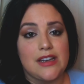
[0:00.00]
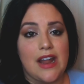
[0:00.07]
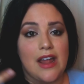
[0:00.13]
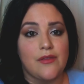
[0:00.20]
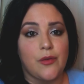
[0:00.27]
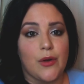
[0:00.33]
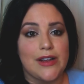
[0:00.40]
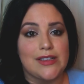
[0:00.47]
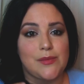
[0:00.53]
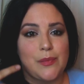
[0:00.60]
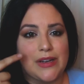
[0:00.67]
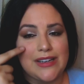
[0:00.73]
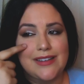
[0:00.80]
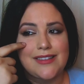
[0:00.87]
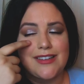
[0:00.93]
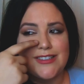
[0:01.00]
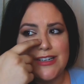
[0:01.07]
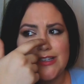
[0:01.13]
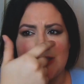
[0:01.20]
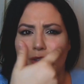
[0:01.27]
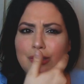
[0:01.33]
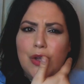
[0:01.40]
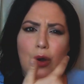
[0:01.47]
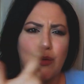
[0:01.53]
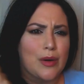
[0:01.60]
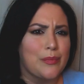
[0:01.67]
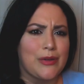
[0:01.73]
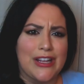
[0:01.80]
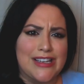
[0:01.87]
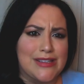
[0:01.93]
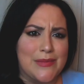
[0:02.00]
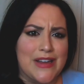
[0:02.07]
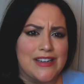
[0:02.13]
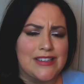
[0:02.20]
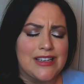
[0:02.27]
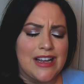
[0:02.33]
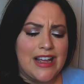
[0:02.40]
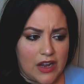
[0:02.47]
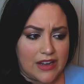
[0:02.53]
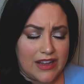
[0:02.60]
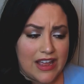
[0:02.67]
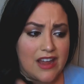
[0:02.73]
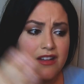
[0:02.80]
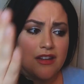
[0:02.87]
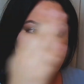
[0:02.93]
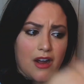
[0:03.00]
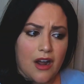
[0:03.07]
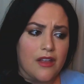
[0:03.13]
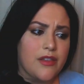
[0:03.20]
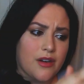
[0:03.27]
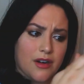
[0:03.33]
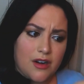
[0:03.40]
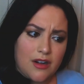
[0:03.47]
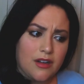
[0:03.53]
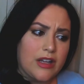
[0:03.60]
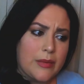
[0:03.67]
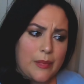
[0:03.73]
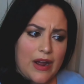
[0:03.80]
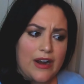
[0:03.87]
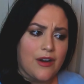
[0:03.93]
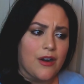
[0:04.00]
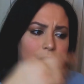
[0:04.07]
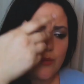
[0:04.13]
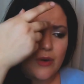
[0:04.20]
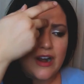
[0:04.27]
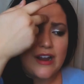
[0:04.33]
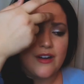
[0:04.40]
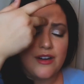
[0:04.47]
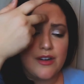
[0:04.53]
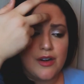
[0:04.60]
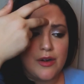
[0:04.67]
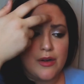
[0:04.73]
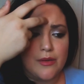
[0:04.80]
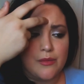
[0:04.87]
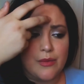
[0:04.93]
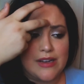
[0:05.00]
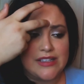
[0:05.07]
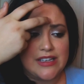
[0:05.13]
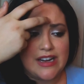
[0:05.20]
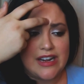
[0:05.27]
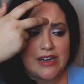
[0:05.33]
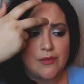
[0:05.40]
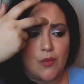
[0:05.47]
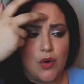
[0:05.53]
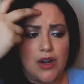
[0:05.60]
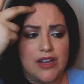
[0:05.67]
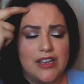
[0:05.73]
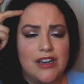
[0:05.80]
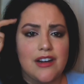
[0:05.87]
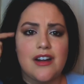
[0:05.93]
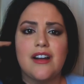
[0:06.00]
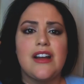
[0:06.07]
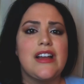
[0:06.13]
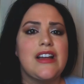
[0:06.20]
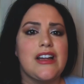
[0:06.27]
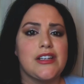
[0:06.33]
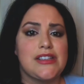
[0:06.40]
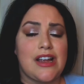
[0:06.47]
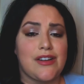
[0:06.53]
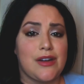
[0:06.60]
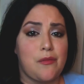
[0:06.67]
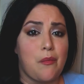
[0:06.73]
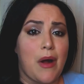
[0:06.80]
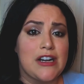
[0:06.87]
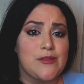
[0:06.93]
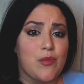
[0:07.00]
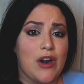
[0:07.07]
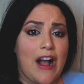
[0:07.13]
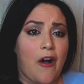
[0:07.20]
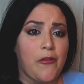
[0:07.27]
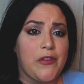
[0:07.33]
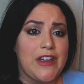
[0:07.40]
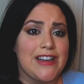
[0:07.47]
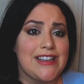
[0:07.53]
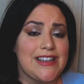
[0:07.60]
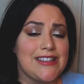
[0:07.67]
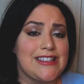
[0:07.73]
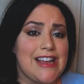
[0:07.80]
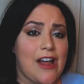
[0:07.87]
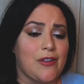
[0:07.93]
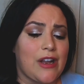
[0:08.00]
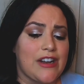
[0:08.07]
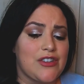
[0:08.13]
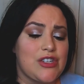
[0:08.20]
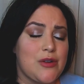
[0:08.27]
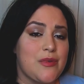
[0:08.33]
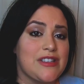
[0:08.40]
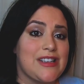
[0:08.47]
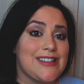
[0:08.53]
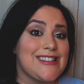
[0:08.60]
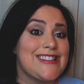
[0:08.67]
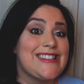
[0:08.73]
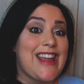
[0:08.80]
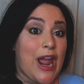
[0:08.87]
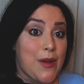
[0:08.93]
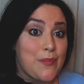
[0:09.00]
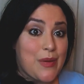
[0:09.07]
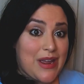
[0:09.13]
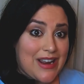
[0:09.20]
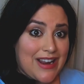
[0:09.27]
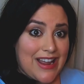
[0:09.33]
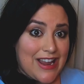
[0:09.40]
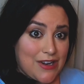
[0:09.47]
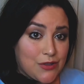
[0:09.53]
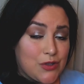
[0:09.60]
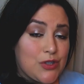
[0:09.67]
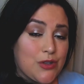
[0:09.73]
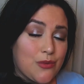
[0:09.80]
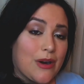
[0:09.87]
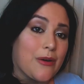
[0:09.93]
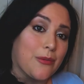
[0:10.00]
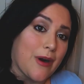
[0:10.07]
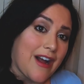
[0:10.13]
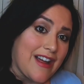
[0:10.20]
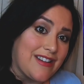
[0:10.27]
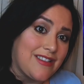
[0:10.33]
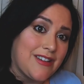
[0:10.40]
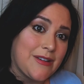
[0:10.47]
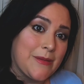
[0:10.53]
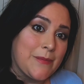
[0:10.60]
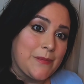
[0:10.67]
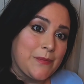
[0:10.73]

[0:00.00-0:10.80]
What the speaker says: and head voice, but just a lower placement. Again, the other clip I heard where I heard her resonating more here, it sounded much more healthy. It didn't sound like she was escaping into a run